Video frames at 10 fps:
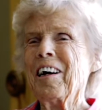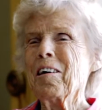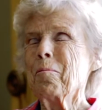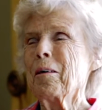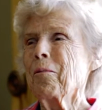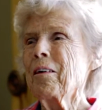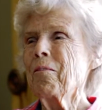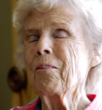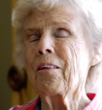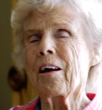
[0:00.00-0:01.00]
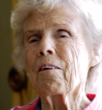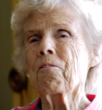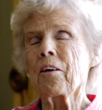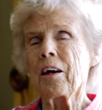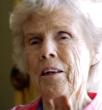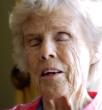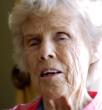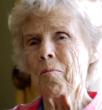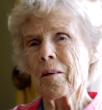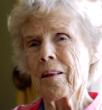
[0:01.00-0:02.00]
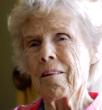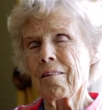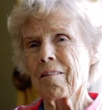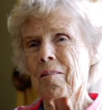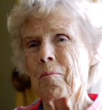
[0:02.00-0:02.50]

But we were there for 18 months,